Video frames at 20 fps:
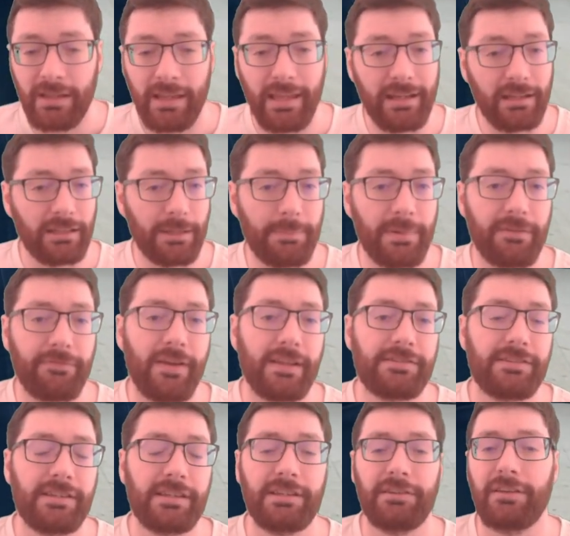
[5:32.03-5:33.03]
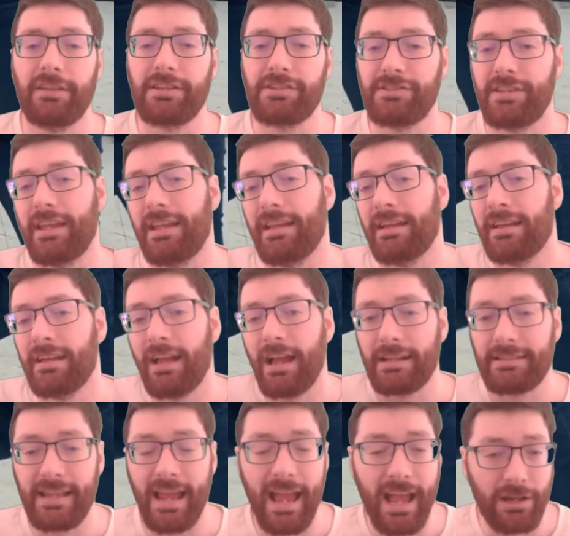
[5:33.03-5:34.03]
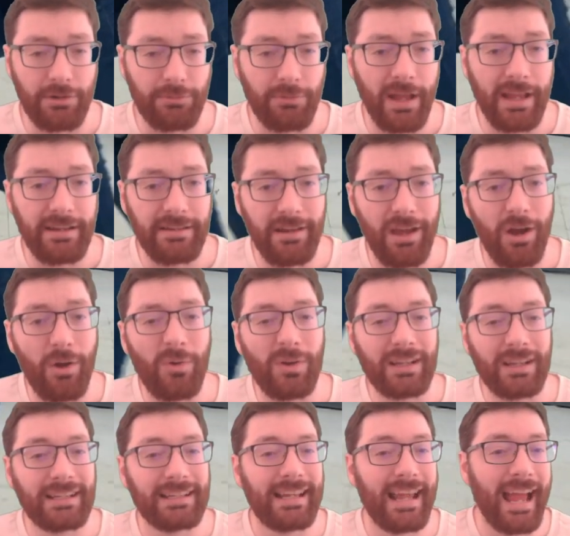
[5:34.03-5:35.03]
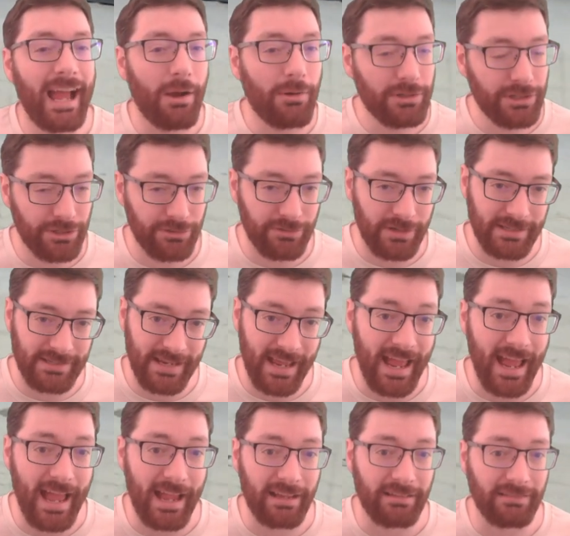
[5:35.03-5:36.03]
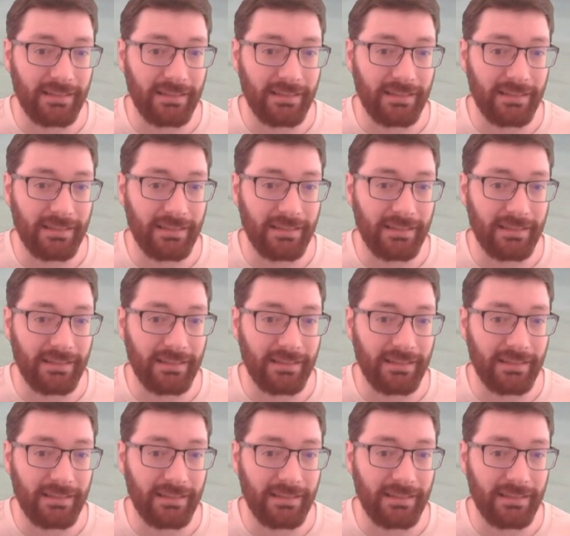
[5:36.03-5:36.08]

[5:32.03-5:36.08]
in Olympic fencing, you're going to say attack right, no, counterattack